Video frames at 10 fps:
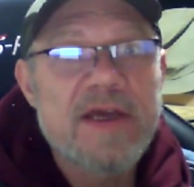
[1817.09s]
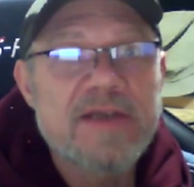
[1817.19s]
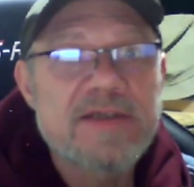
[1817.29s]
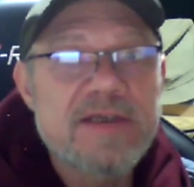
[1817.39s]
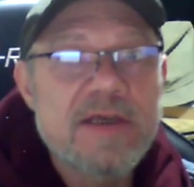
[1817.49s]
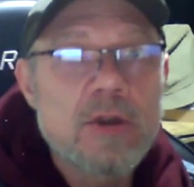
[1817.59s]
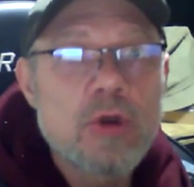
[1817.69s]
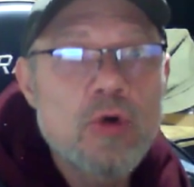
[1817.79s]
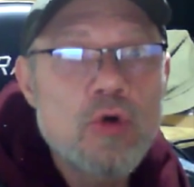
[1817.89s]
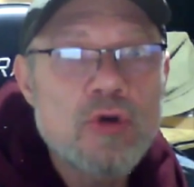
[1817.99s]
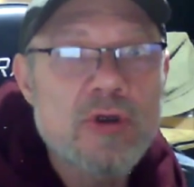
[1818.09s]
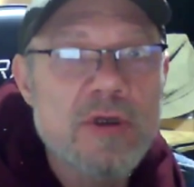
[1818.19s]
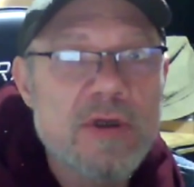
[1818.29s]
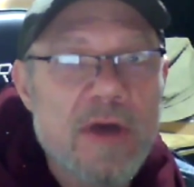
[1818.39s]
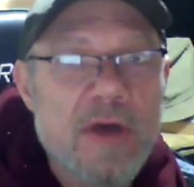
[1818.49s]
It's the
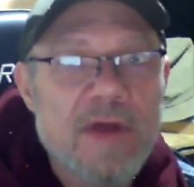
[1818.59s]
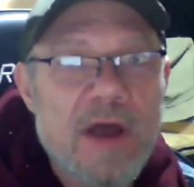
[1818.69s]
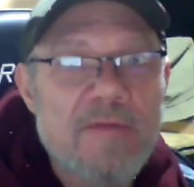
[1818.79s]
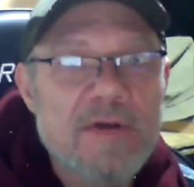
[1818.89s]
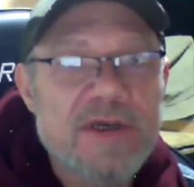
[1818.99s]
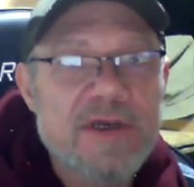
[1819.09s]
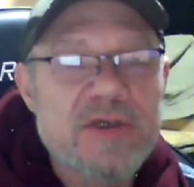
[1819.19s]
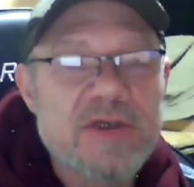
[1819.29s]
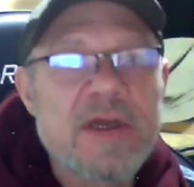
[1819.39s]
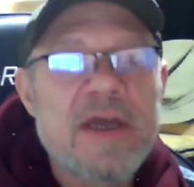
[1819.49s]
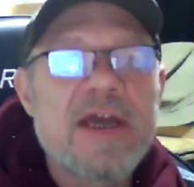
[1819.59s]
illusion of a conversation.